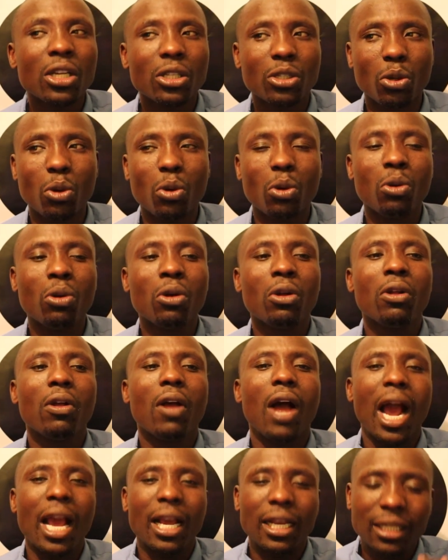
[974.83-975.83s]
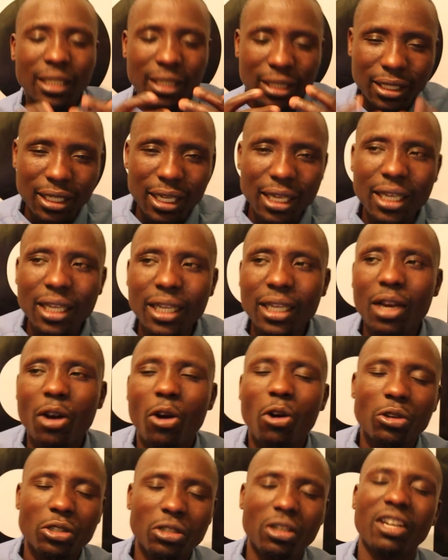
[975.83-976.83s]
So I see
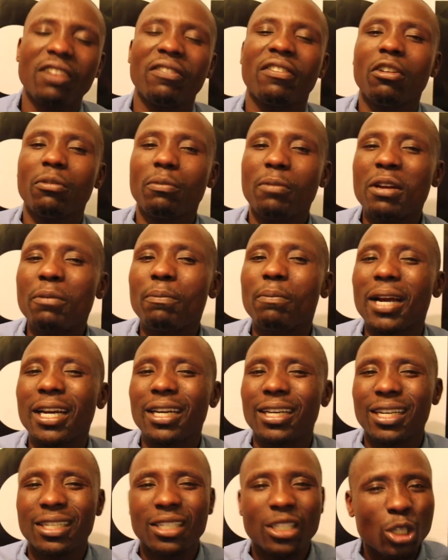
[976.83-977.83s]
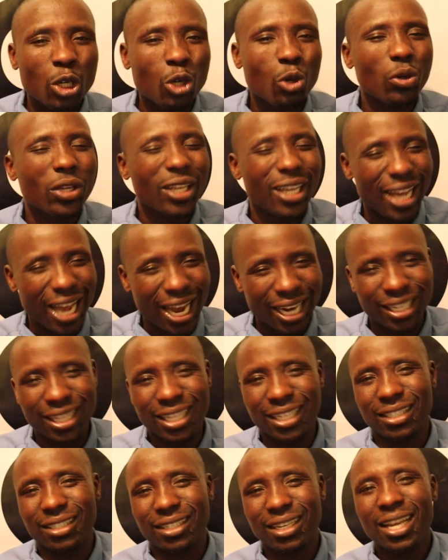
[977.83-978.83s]
also development partners looking at
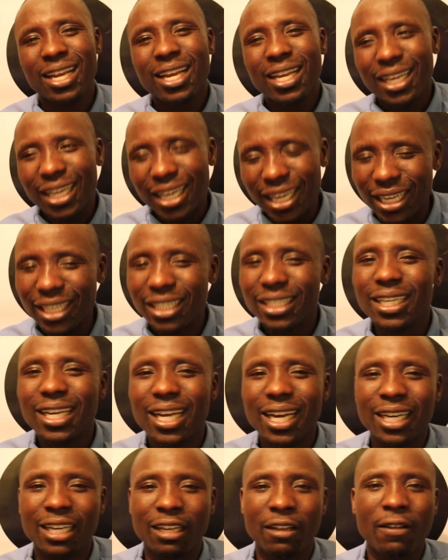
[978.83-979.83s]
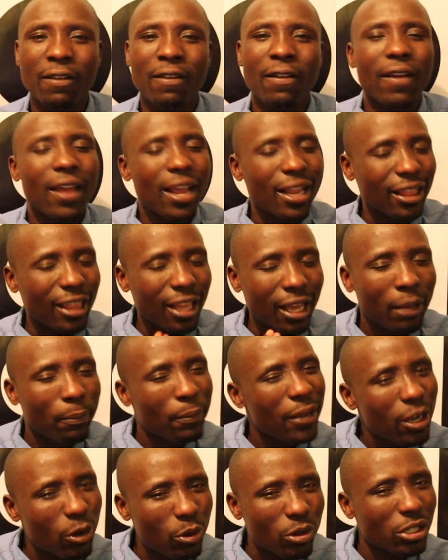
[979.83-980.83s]
this critically. And the
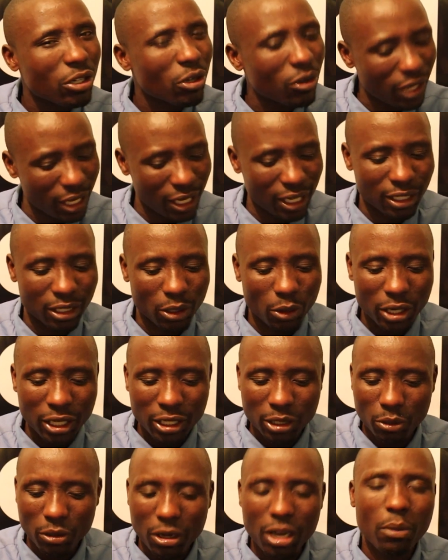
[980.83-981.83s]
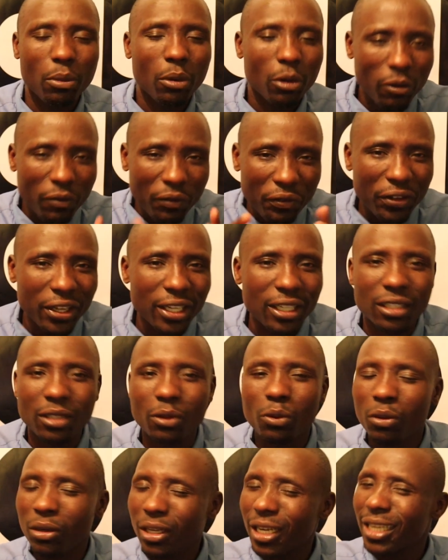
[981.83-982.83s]
big question is, is William Ruto fit?
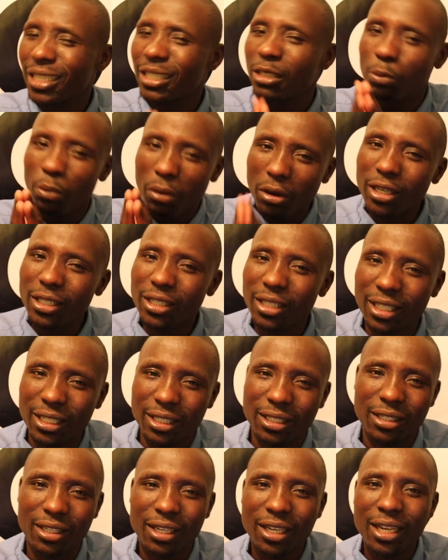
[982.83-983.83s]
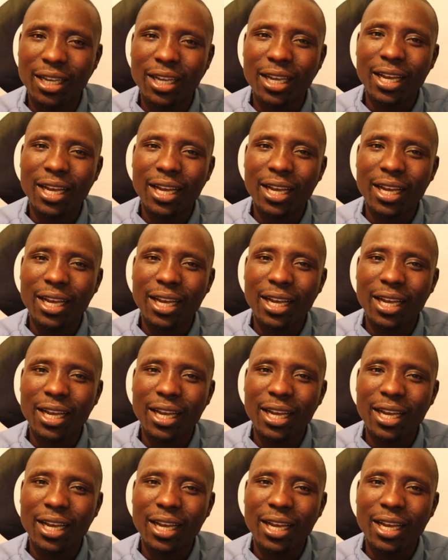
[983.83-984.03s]
What are his policies?